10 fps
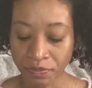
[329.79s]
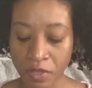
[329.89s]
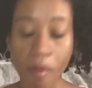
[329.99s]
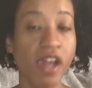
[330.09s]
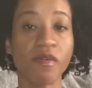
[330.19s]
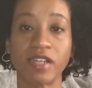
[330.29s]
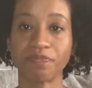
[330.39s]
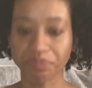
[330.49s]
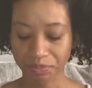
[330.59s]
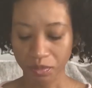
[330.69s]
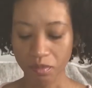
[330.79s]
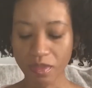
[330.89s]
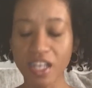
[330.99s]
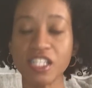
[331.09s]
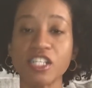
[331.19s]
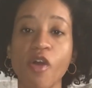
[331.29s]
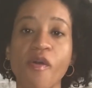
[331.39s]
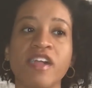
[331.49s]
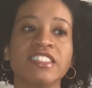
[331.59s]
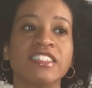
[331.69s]
But anyway, so
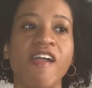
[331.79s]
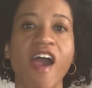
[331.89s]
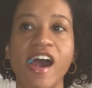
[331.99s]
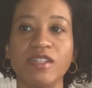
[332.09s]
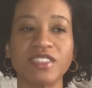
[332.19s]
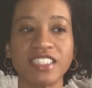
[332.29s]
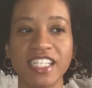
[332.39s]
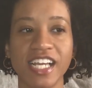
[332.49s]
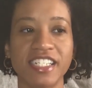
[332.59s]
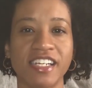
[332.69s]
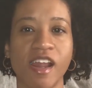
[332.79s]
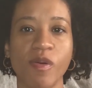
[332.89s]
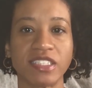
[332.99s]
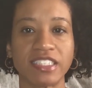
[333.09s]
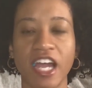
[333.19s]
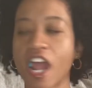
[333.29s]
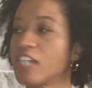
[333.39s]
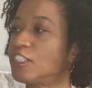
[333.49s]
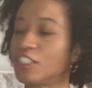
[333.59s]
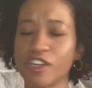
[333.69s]
I was in the kitchen and I was like,
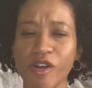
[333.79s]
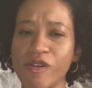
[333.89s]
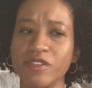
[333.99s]
girl,